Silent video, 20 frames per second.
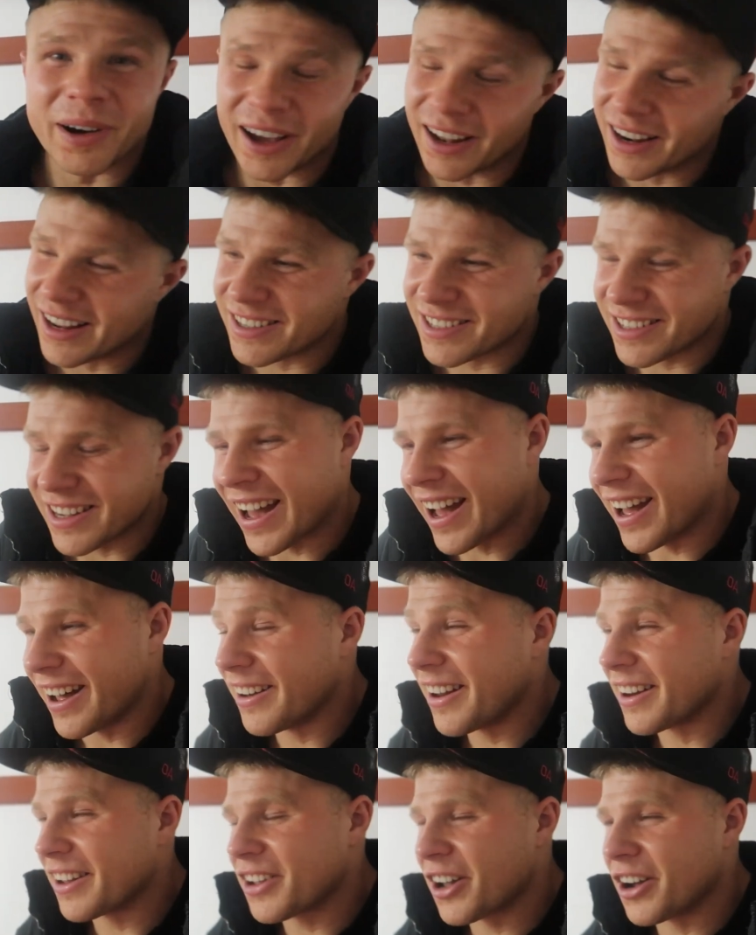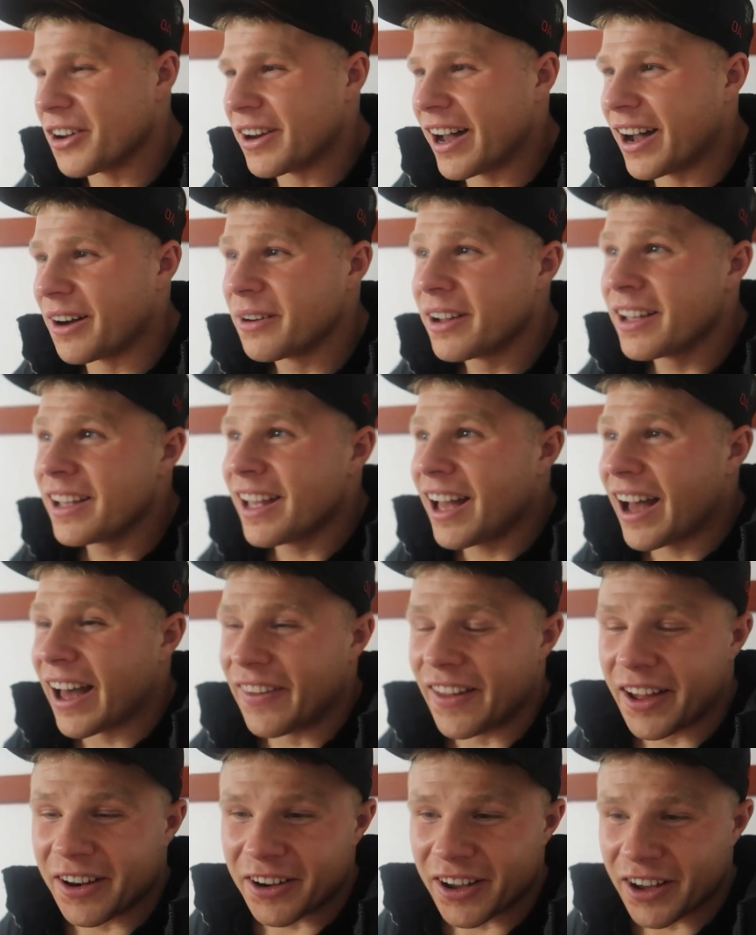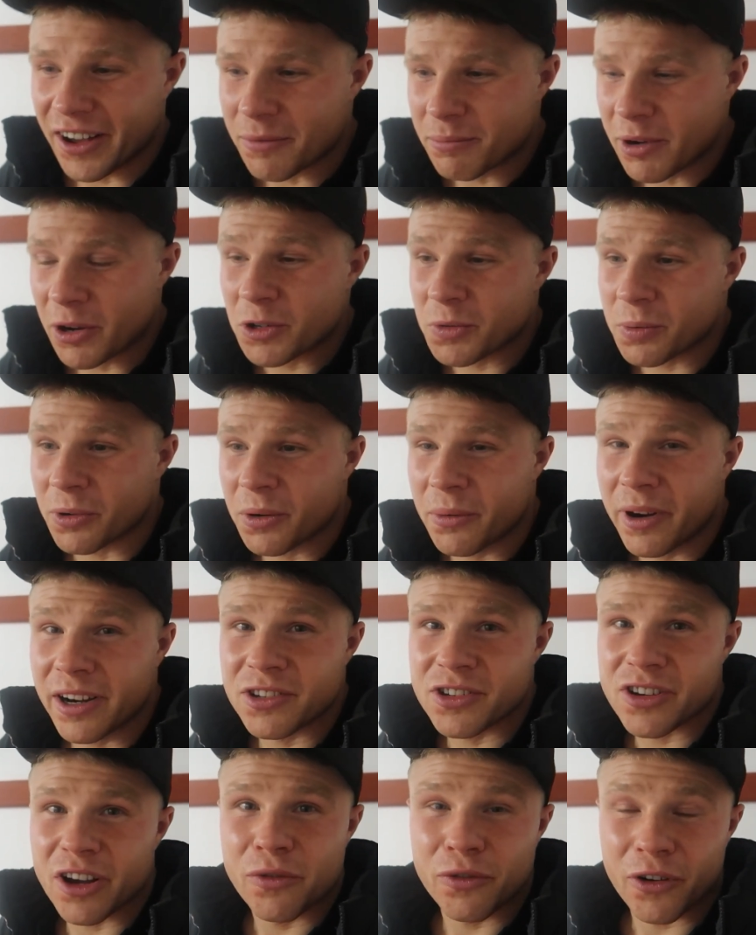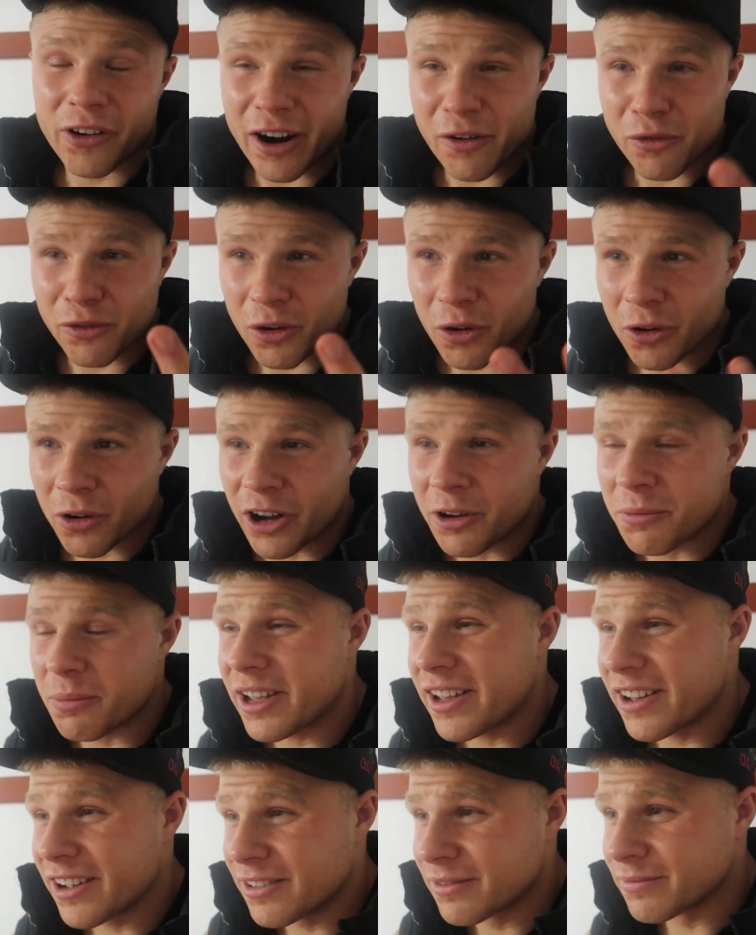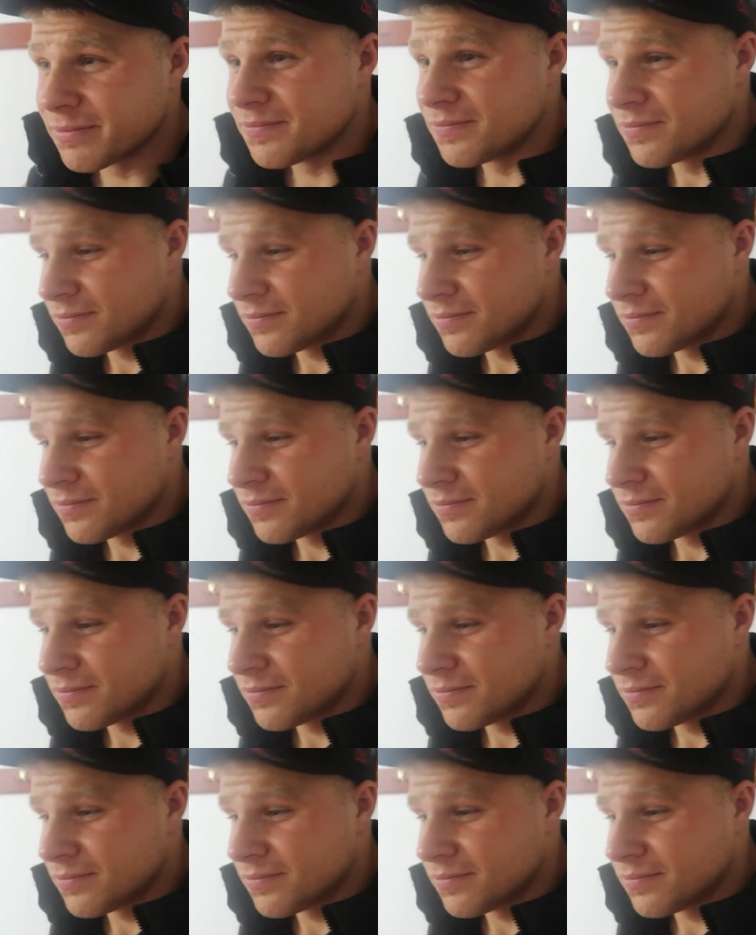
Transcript: But at least, yeah, I let it go now. And then a bonus point win, so 4 out of 4, unbeaten.